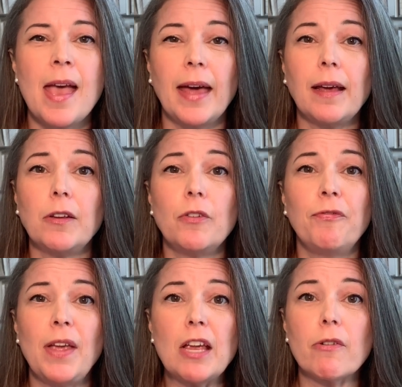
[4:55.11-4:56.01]
And I'm going to
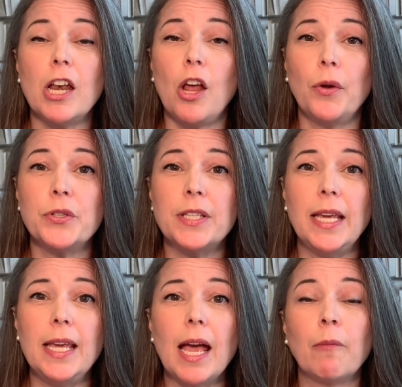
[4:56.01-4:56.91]
finger a low
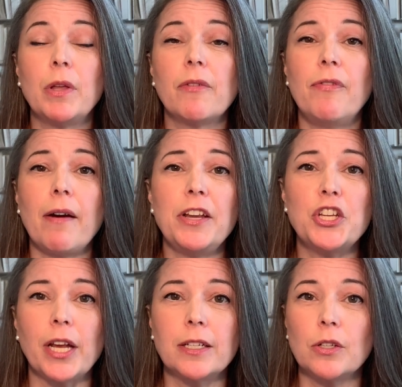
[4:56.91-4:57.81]
C, and with a very
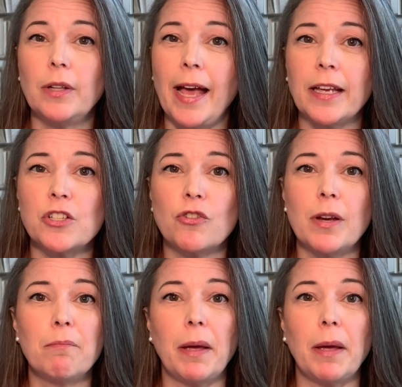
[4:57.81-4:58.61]
gentle airstream,